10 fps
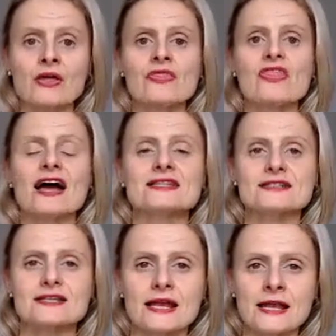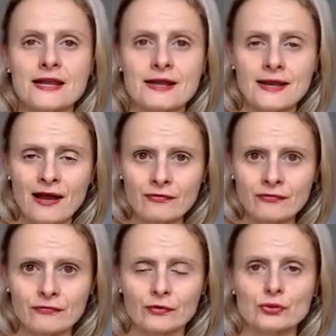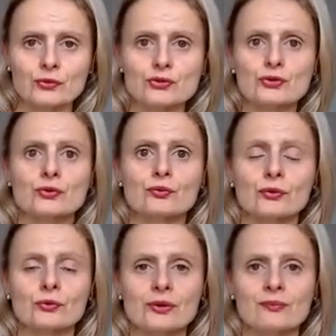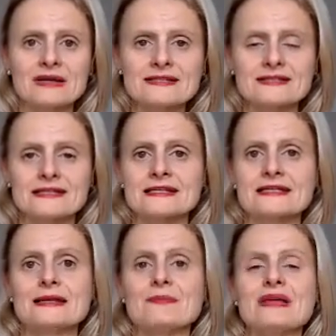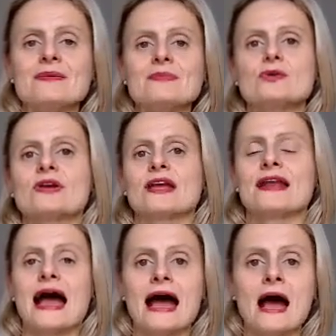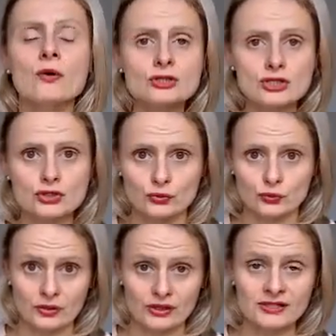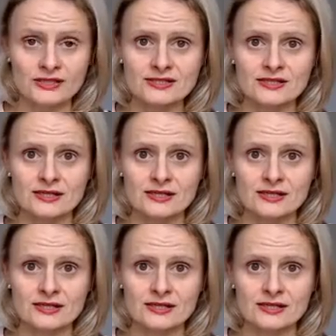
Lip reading: that enough for you to grow your business, and then maybe you can outsource